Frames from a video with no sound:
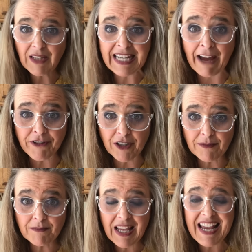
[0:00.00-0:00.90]

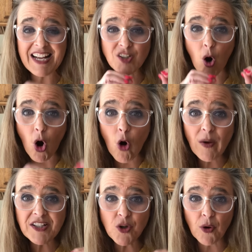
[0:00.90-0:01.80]
Never. He's
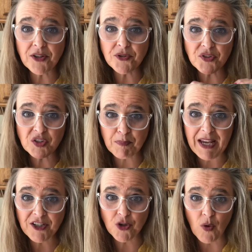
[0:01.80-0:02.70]
always going to
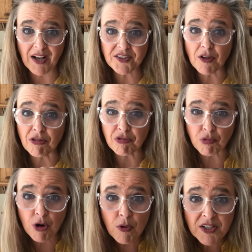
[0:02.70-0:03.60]
speak to us
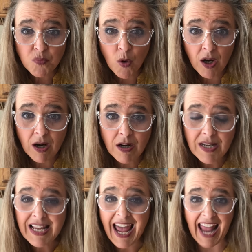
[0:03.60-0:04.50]
through his word
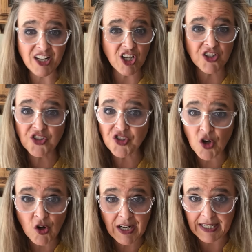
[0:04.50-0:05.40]
and
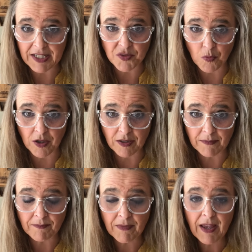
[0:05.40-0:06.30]
concerning his word.
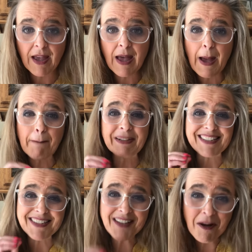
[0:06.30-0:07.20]

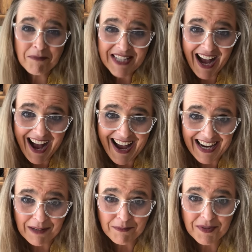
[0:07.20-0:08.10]
But
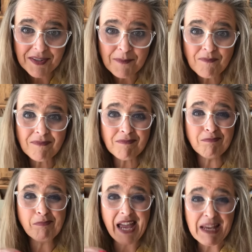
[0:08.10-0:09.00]
sometimes,
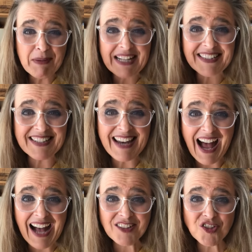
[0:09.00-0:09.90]
maybe it's
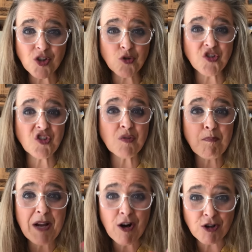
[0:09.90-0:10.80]
not so
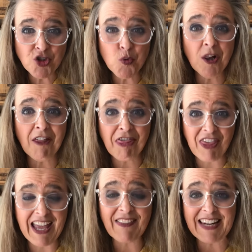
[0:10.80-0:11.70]
spiritual a
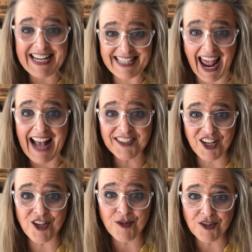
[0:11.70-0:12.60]
thing that he's
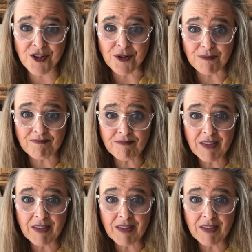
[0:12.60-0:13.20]
asking you to do.